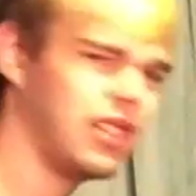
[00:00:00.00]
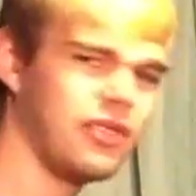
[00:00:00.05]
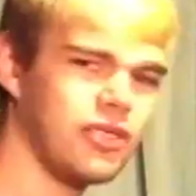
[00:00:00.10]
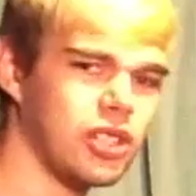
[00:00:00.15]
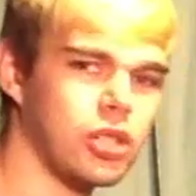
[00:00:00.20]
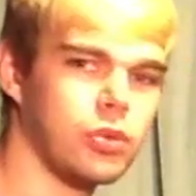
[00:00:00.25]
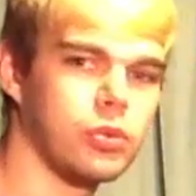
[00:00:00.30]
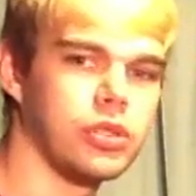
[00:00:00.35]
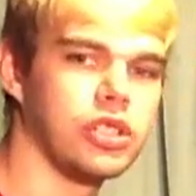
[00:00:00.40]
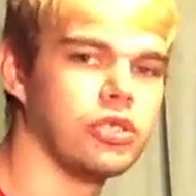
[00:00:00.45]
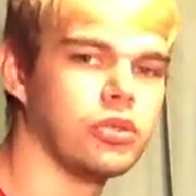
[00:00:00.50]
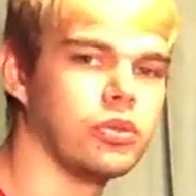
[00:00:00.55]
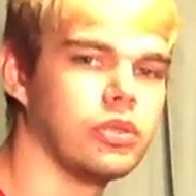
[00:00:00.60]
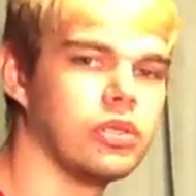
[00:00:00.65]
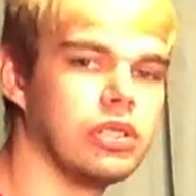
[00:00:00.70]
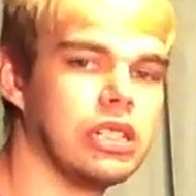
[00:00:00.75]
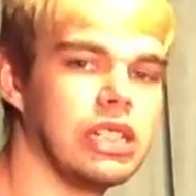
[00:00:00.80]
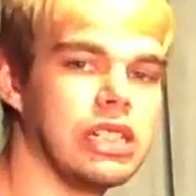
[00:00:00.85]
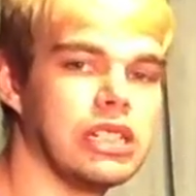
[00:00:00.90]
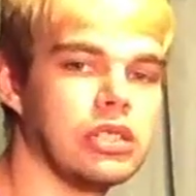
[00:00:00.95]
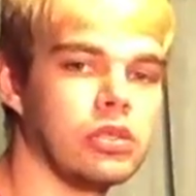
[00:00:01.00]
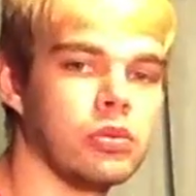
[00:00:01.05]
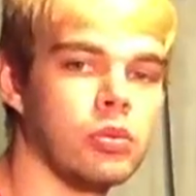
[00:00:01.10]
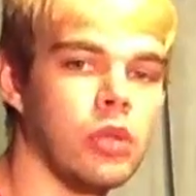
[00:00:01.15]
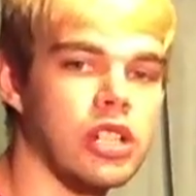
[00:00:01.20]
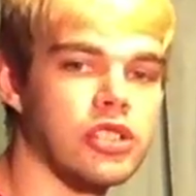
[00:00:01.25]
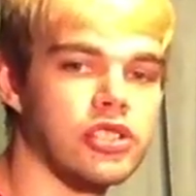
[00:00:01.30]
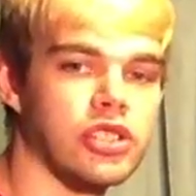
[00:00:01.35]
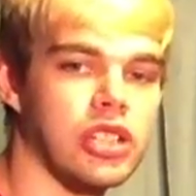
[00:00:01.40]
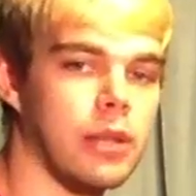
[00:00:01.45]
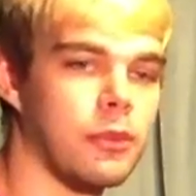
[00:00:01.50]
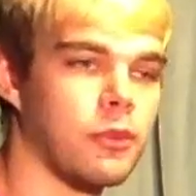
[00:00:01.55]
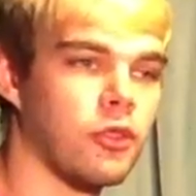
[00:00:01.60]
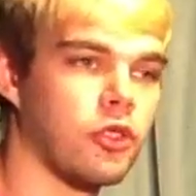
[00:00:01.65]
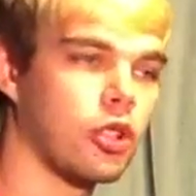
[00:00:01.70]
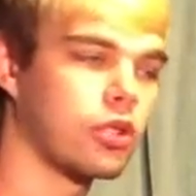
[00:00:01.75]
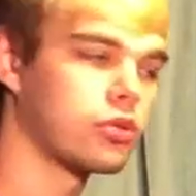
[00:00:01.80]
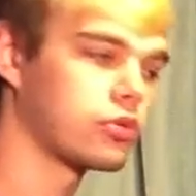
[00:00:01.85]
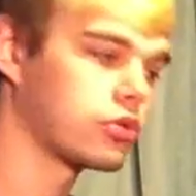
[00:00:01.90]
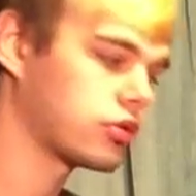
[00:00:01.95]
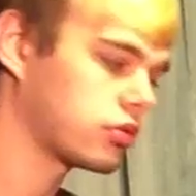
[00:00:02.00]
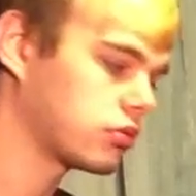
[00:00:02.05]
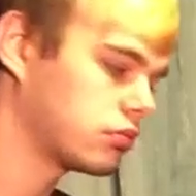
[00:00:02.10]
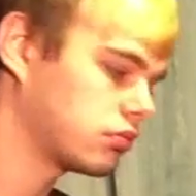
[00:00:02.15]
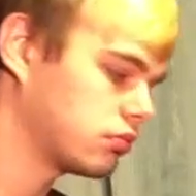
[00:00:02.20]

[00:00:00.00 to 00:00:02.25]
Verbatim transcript: never know when you'll need to watch Game of Thrones.